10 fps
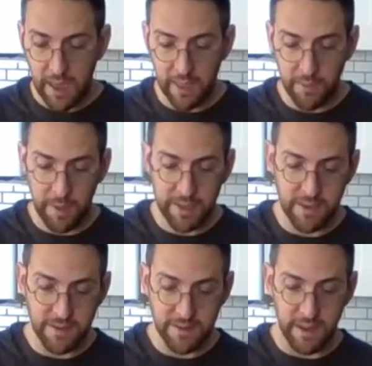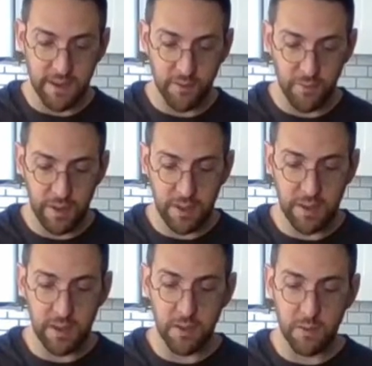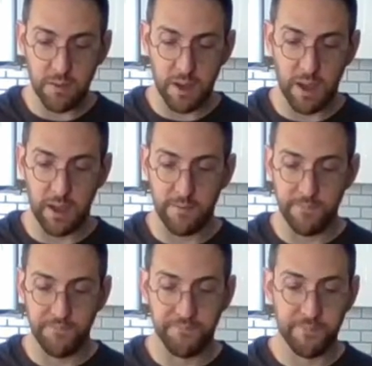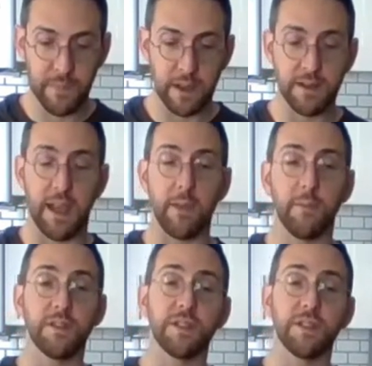and I make these like really cute diamond